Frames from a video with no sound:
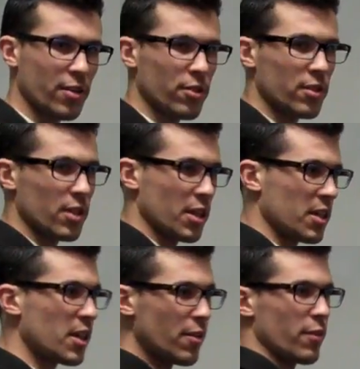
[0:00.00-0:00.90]
electrons. They
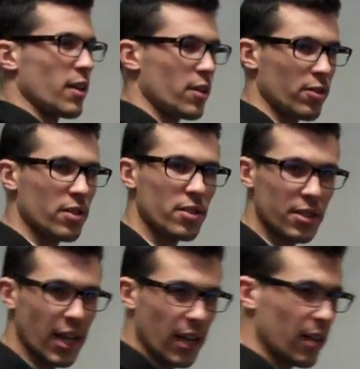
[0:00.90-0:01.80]
give electrons
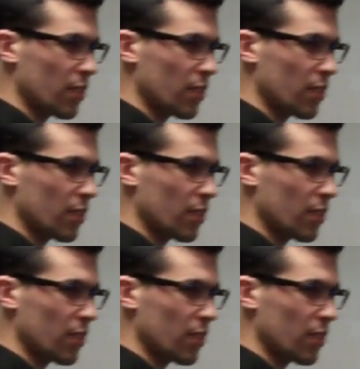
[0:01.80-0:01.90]
and take